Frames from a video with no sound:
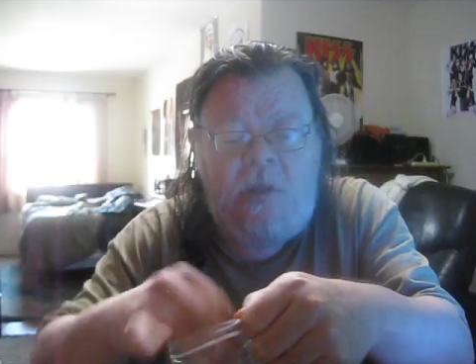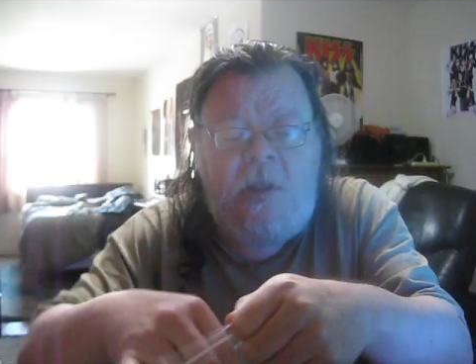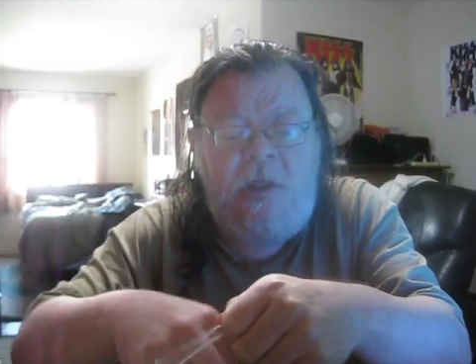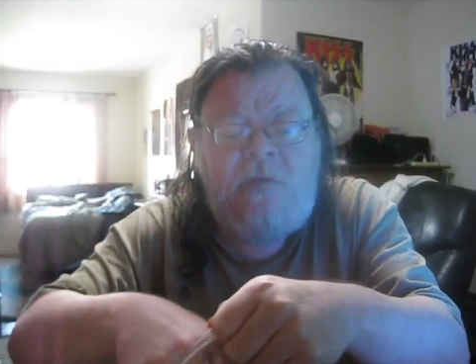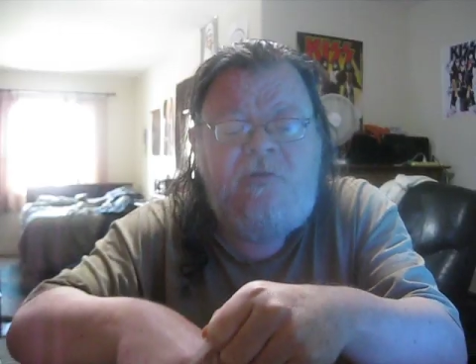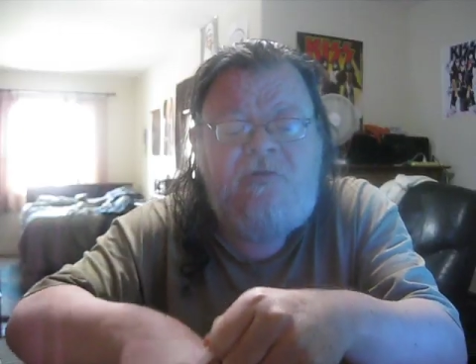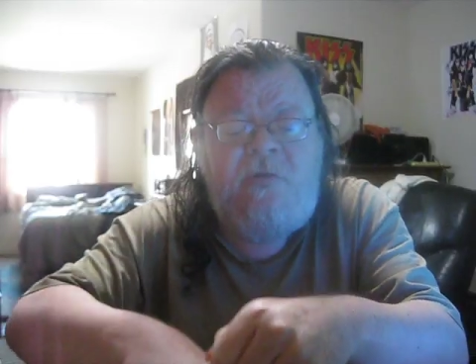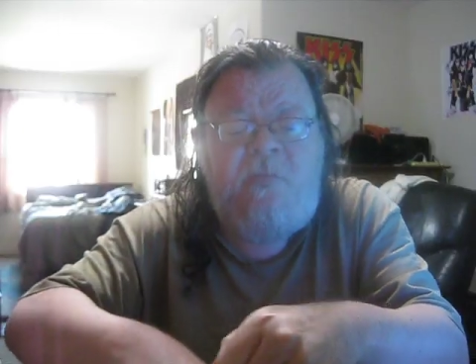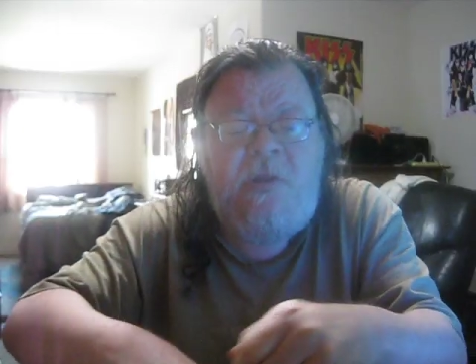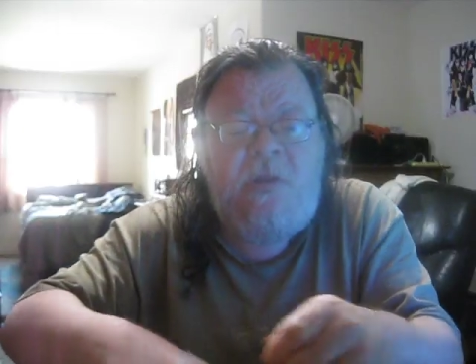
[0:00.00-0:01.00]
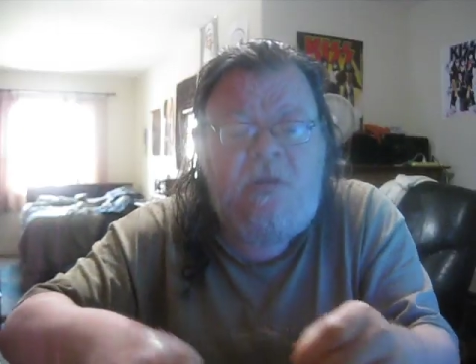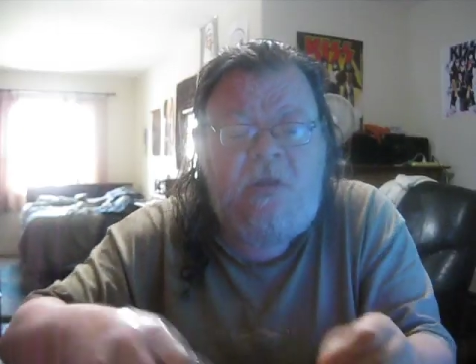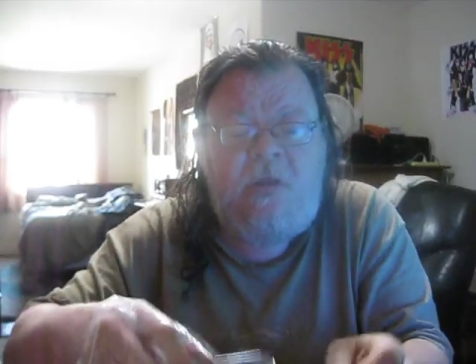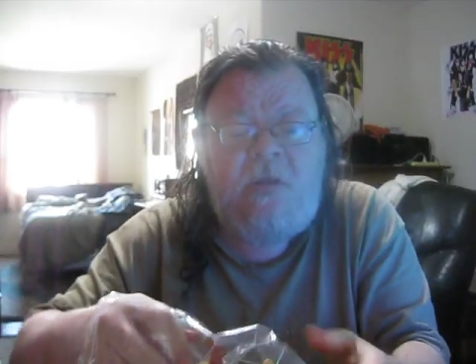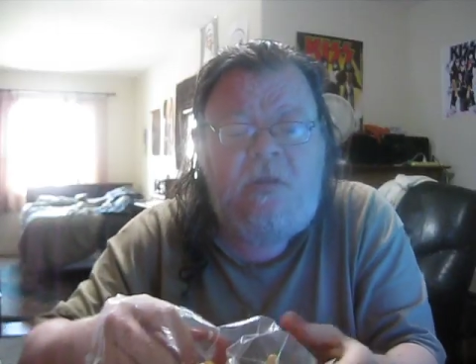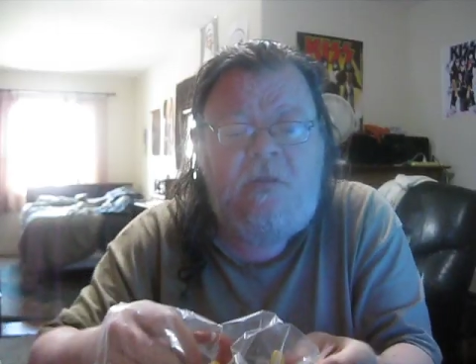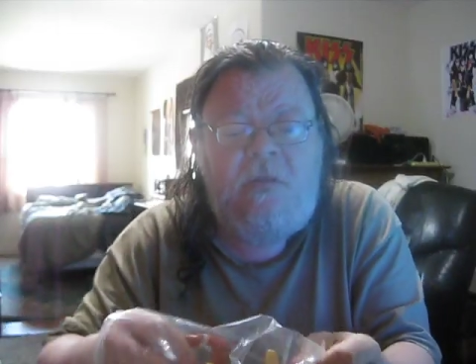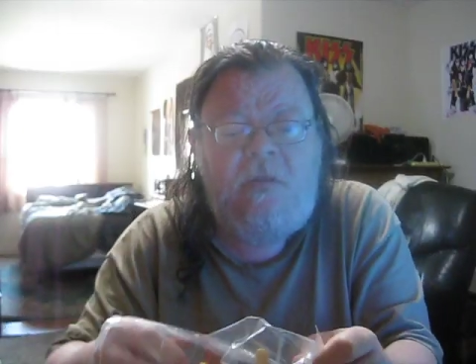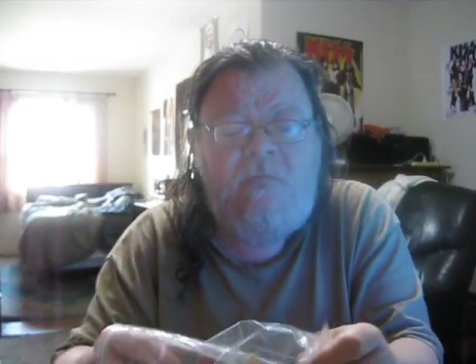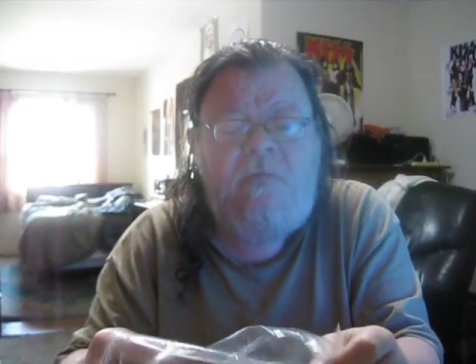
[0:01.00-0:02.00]
and shipping,
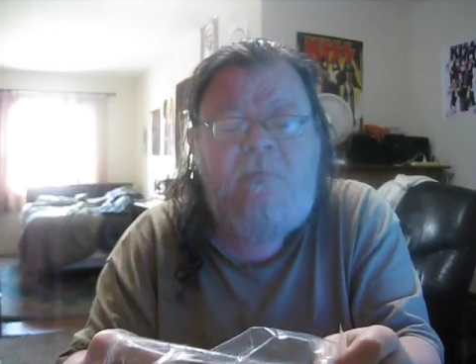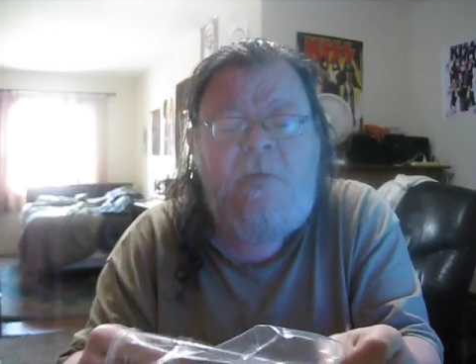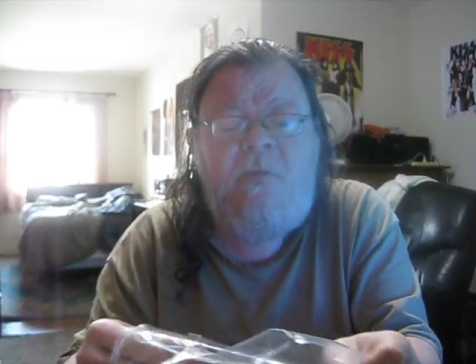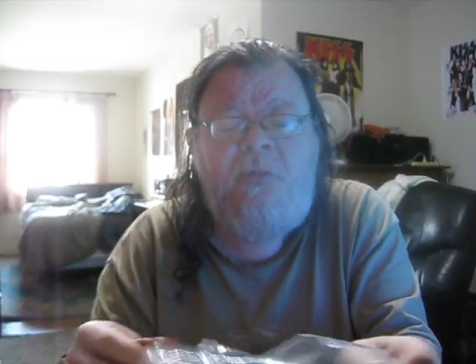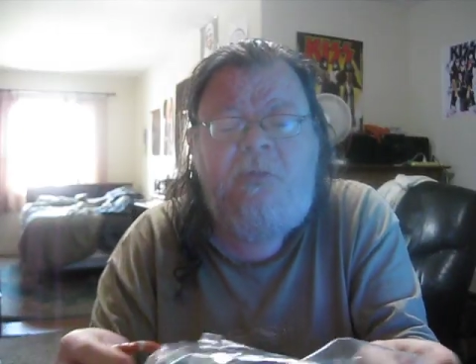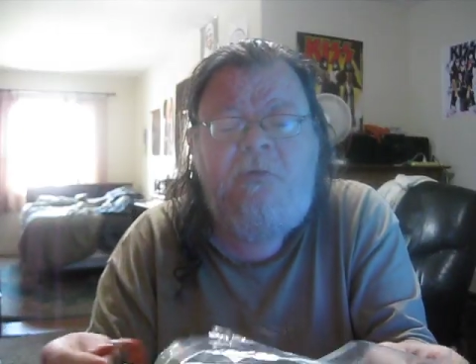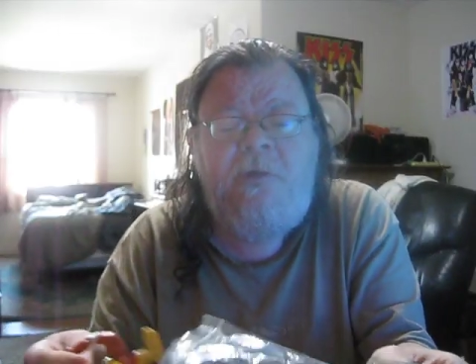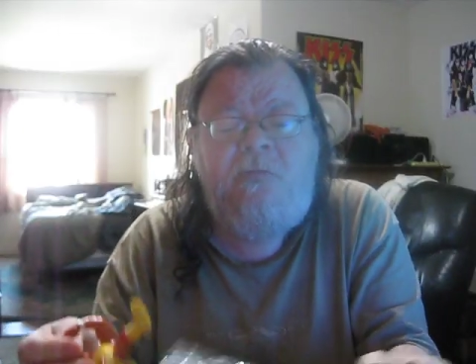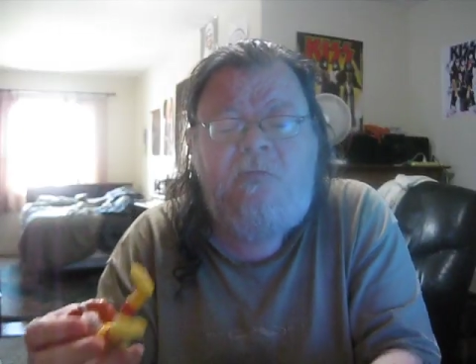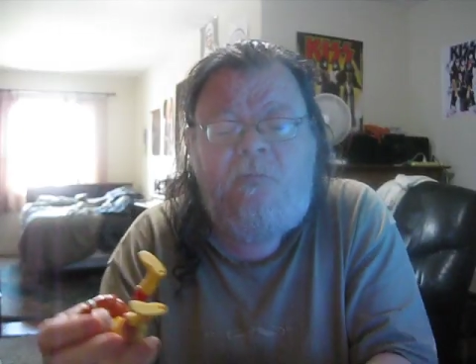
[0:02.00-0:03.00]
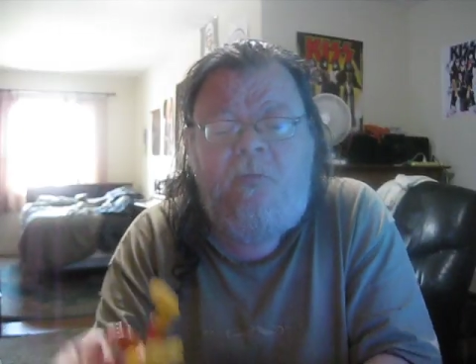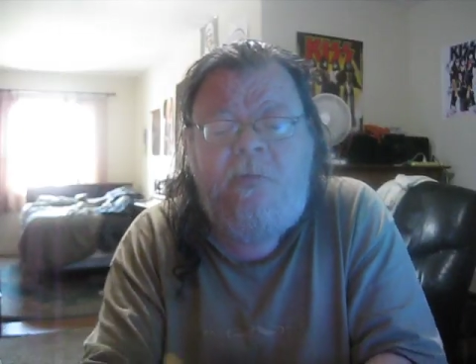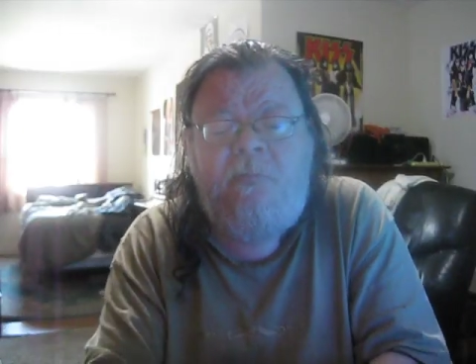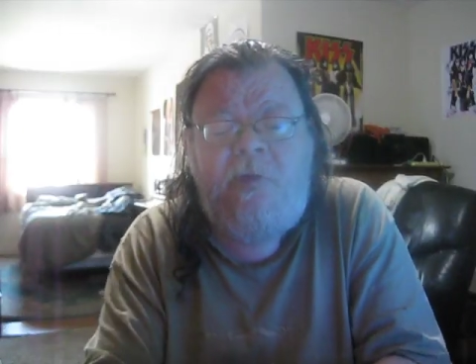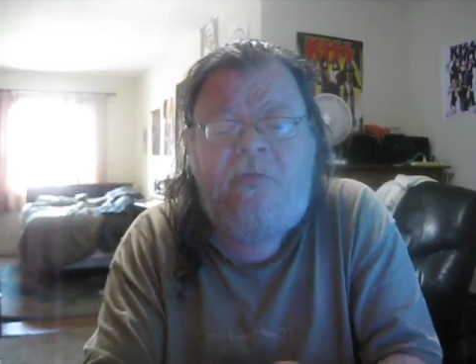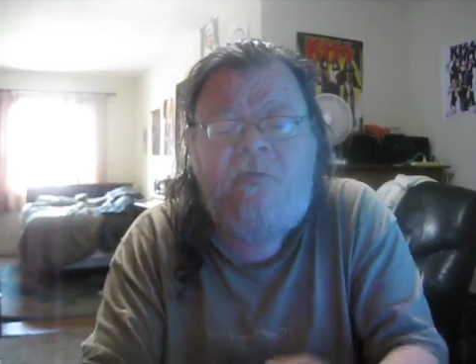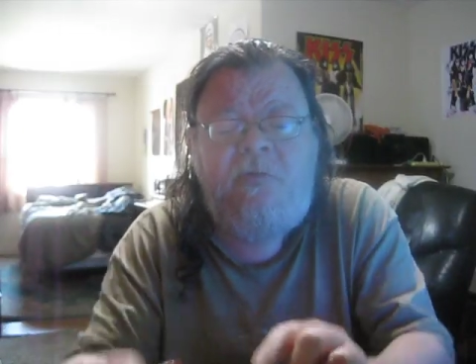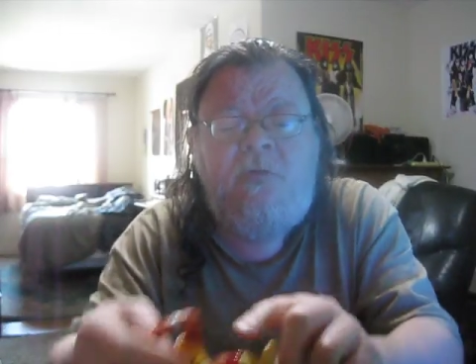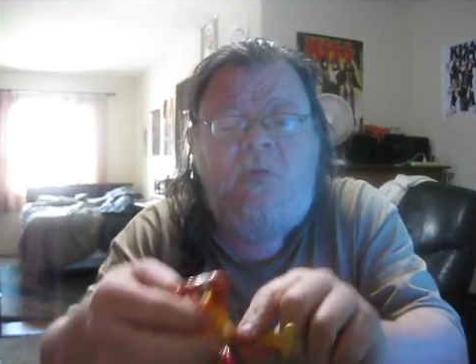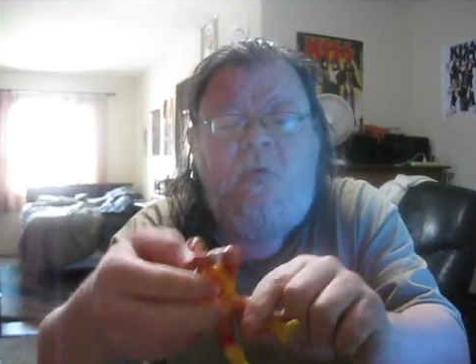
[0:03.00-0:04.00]
they're about 30 to 40 bucks
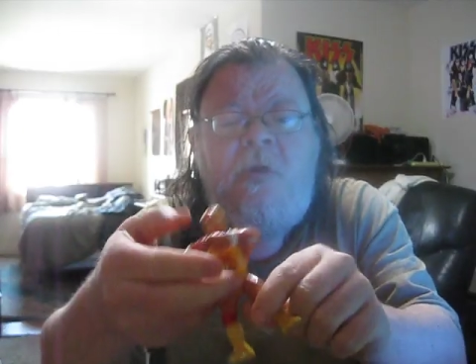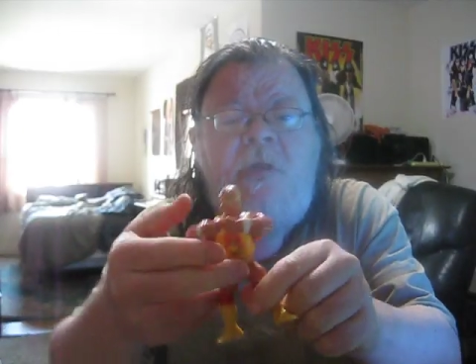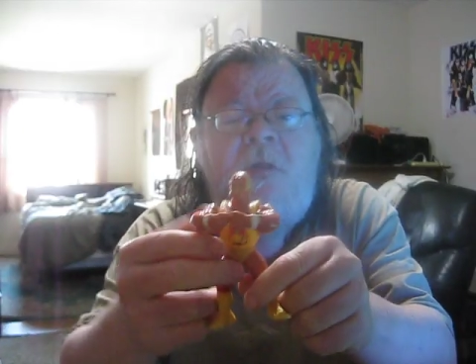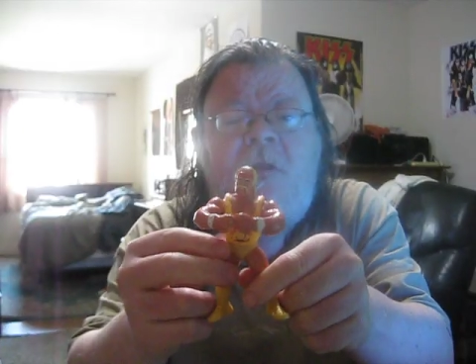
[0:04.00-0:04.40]
per toy,